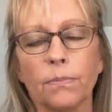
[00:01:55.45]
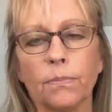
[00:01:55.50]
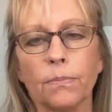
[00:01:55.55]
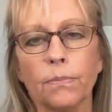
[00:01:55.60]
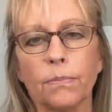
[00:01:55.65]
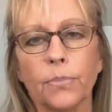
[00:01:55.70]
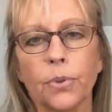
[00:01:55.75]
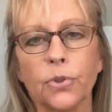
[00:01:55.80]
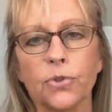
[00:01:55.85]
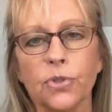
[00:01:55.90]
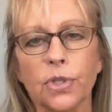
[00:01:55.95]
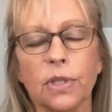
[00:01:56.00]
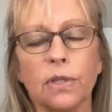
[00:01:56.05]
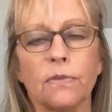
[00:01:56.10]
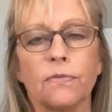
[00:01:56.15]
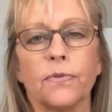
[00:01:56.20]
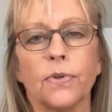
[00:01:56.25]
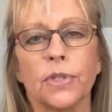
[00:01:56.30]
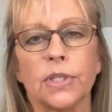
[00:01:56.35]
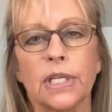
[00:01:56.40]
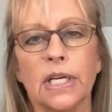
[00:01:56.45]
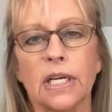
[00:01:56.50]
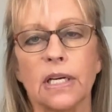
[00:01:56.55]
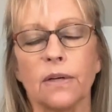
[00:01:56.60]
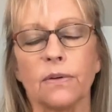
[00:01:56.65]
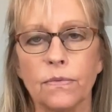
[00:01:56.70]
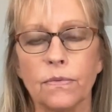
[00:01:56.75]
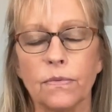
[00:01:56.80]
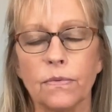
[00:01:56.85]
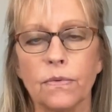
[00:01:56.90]
pushing the foot
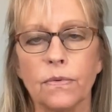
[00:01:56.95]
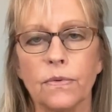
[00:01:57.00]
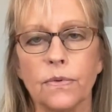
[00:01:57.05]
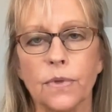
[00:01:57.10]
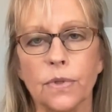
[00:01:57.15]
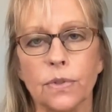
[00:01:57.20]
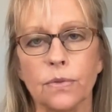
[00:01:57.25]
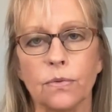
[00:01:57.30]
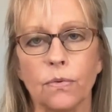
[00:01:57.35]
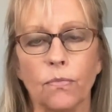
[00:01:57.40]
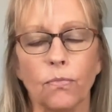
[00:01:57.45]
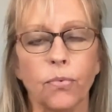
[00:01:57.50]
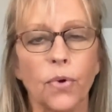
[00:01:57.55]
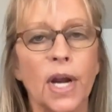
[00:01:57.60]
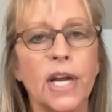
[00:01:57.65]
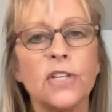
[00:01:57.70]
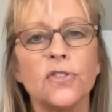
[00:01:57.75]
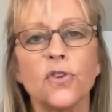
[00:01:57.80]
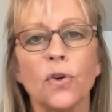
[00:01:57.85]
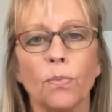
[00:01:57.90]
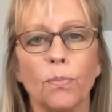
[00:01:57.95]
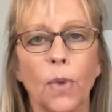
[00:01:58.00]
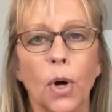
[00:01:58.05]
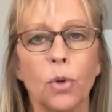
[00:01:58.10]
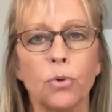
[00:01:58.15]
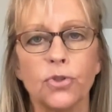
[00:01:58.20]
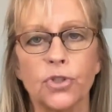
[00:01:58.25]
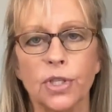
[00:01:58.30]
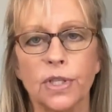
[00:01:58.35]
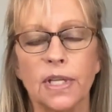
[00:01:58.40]
down. The range of
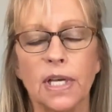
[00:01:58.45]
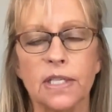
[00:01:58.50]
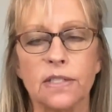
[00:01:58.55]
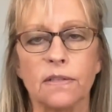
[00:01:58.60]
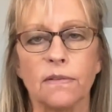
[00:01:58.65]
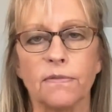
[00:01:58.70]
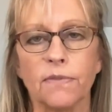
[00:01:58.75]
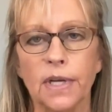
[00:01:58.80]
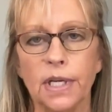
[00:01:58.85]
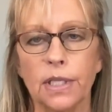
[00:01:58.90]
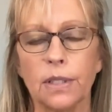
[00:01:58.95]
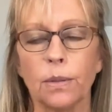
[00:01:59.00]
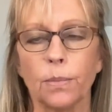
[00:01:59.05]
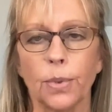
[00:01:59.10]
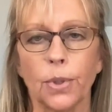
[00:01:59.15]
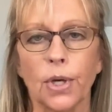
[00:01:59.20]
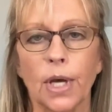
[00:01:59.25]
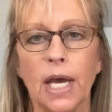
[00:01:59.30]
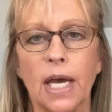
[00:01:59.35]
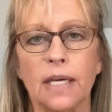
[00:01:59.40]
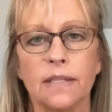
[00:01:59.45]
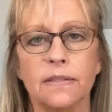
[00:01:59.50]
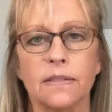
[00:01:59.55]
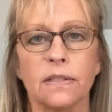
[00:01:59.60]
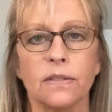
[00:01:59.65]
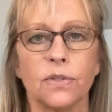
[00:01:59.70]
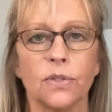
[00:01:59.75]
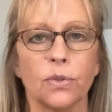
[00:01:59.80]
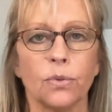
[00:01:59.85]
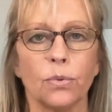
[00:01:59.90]
motion that's available has
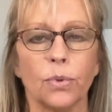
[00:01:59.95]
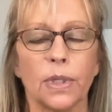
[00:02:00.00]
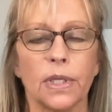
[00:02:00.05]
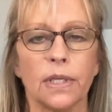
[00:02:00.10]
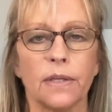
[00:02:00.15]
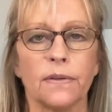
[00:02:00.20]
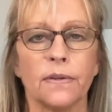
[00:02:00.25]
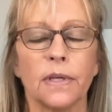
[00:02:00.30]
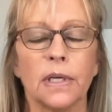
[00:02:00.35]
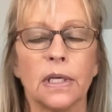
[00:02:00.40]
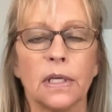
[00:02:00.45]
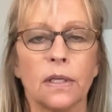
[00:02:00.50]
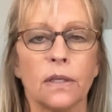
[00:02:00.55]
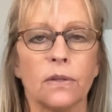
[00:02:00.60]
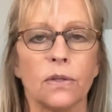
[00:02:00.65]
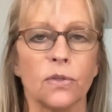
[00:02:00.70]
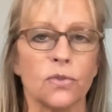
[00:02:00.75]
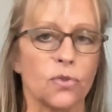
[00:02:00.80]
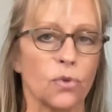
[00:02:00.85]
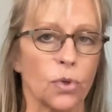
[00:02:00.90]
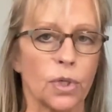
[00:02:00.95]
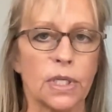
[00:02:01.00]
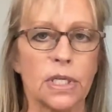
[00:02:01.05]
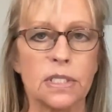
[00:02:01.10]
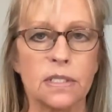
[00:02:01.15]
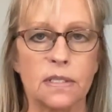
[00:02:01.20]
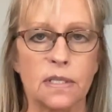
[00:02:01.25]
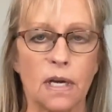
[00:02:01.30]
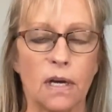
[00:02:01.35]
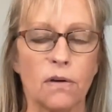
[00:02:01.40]
to do with the joint
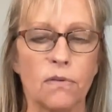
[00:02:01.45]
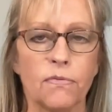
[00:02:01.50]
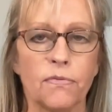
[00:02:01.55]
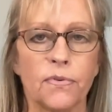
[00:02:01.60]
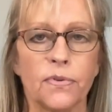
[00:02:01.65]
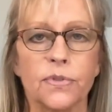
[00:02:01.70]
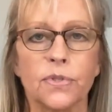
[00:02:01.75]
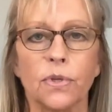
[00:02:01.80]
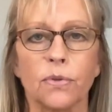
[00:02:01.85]
itself. So